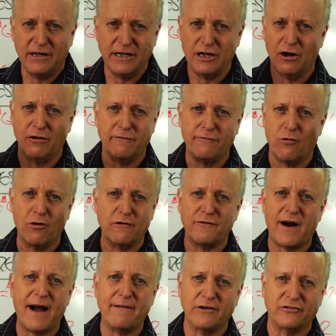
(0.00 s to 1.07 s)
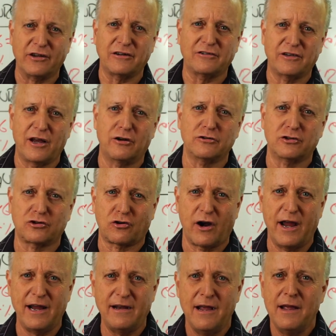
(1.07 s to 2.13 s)
you know, four or five or six sales
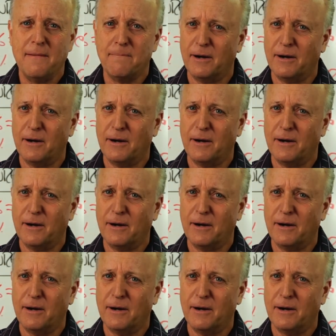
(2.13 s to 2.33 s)
straight,